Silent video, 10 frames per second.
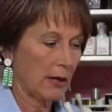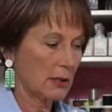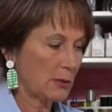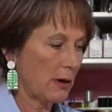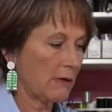It
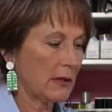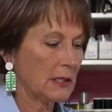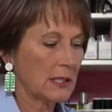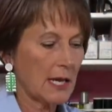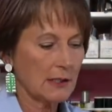is part of the
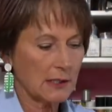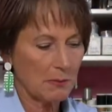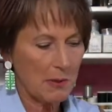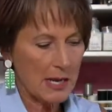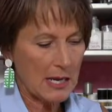Desk
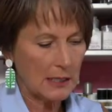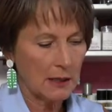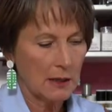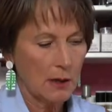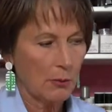Made
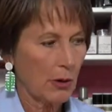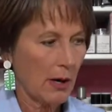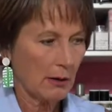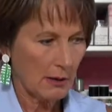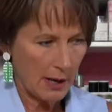
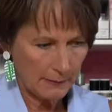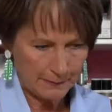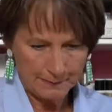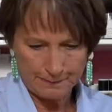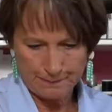product line.
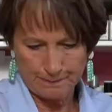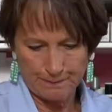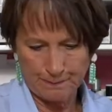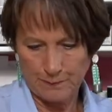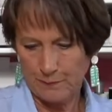
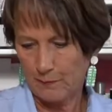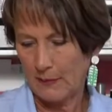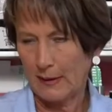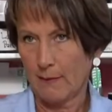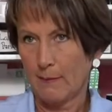Okay.
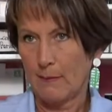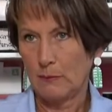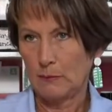What